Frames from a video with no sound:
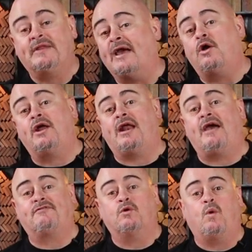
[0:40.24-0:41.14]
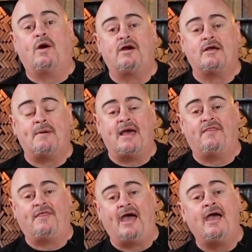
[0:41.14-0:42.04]
Now, I don't have to worry
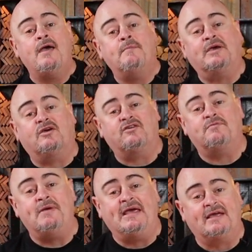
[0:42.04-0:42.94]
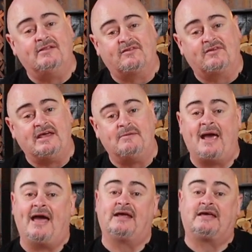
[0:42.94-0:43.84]
about that because Mick and the team
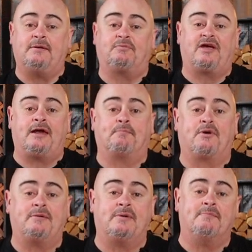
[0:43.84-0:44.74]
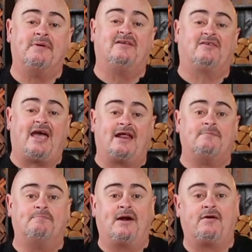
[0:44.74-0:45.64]
out at Gippsland Premium Meats out
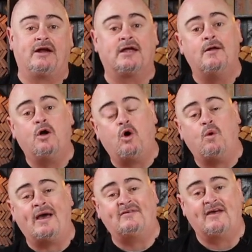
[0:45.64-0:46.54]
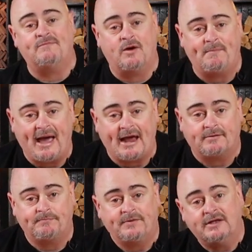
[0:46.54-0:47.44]
in Berwick always have my
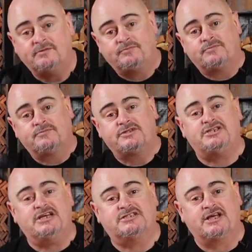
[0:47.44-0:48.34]
back. Cheers,